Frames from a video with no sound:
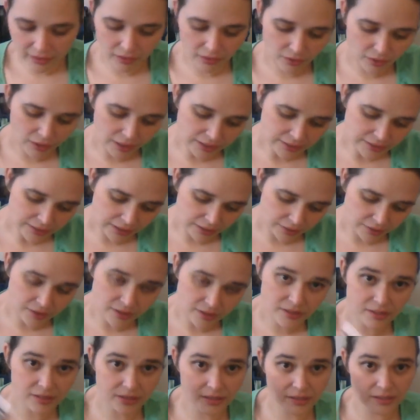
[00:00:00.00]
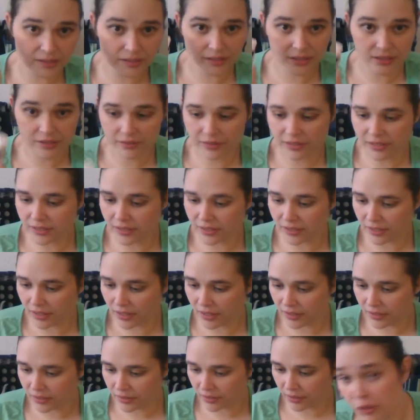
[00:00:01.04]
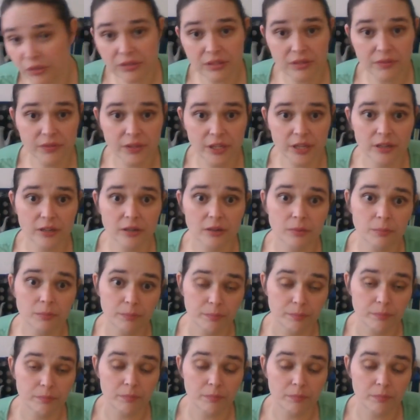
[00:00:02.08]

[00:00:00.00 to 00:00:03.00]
I'll go ahead and tell you this is a Series C, so most of their